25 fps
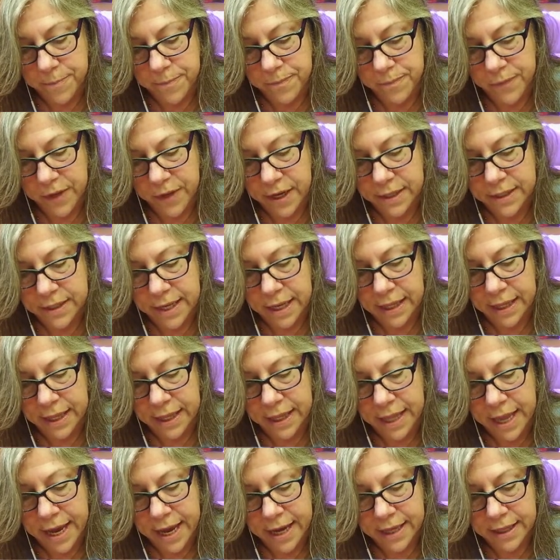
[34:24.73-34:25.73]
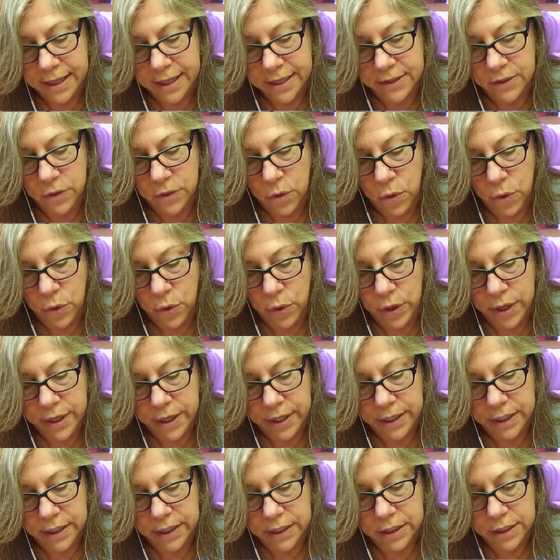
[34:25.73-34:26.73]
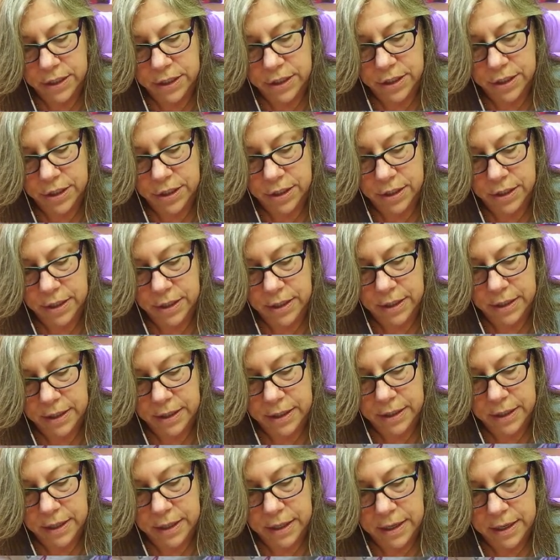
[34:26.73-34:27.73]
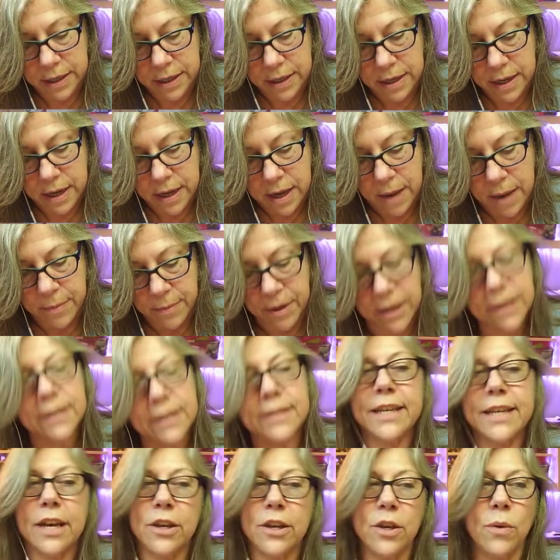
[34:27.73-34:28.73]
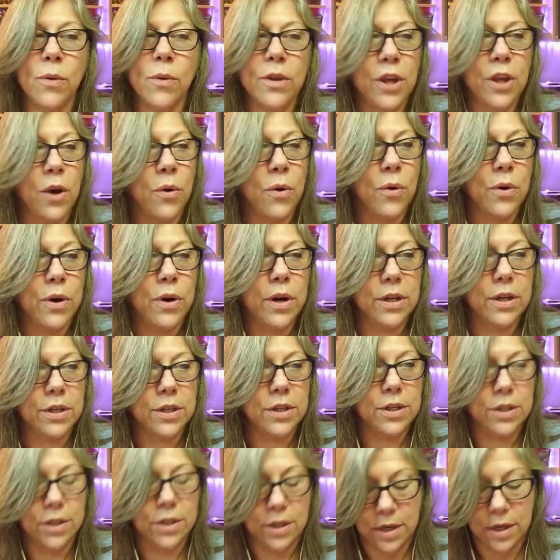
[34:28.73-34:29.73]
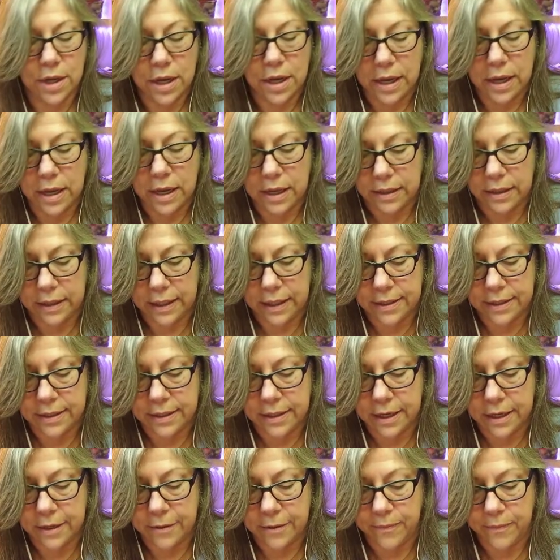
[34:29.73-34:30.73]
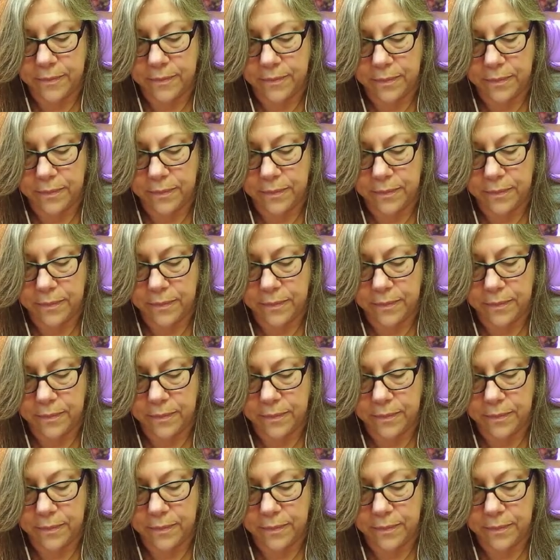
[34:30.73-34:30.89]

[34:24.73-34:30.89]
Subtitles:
Because I like this orange. I'm going to sell you on the orange, Lisa.